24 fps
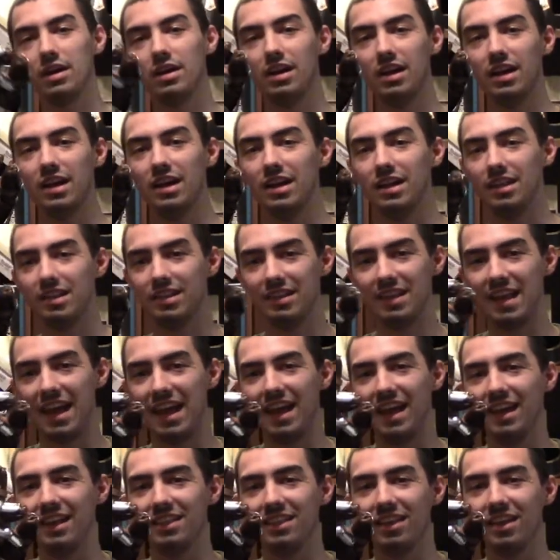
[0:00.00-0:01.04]

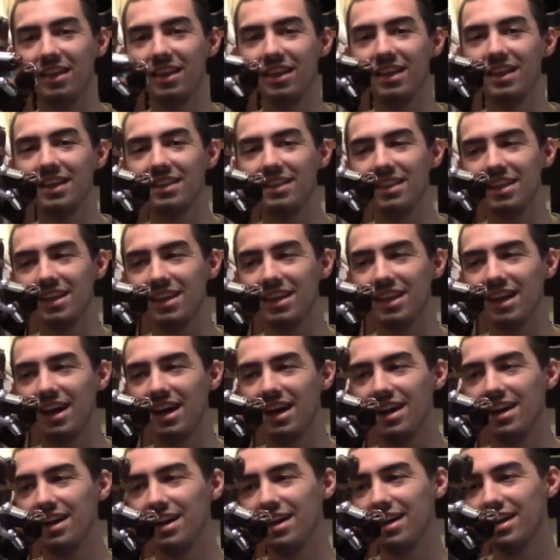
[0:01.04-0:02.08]
sadly,
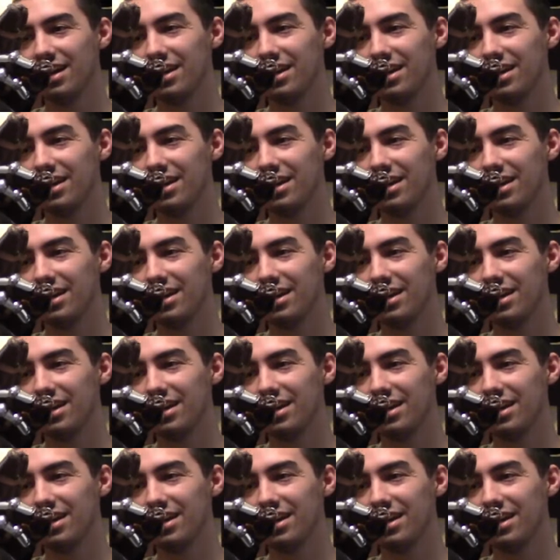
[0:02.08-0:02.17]
the